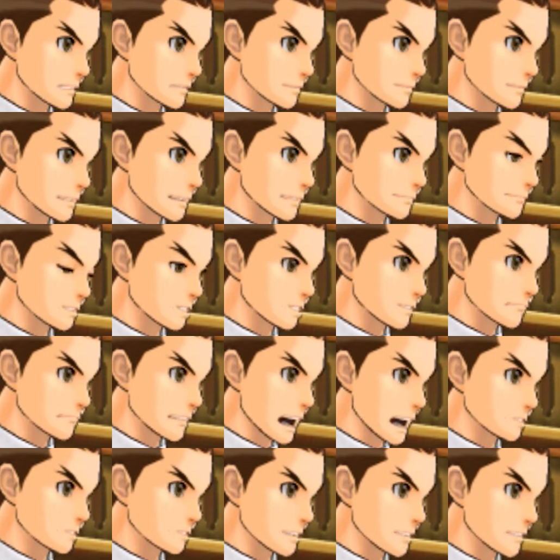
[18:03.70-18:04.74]
Why would he share
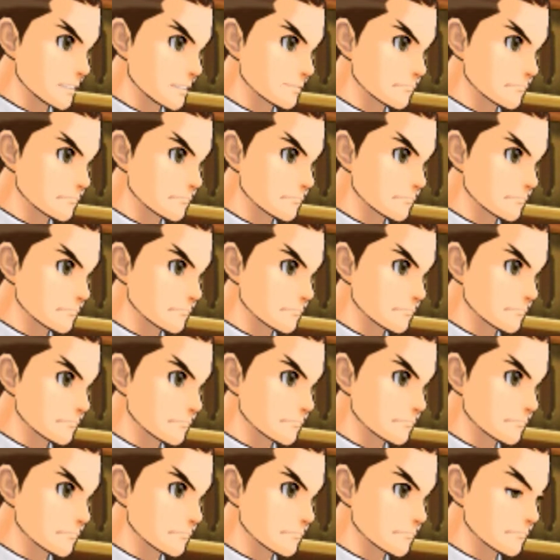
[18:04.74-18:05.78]
secrets like that with
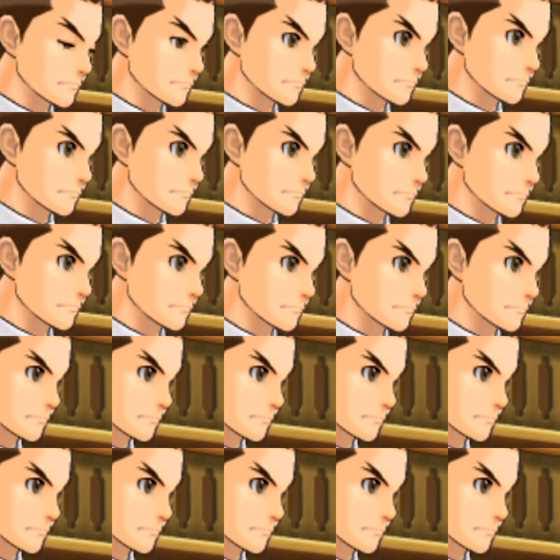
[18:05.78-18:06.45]
you, Mr. LaBelle?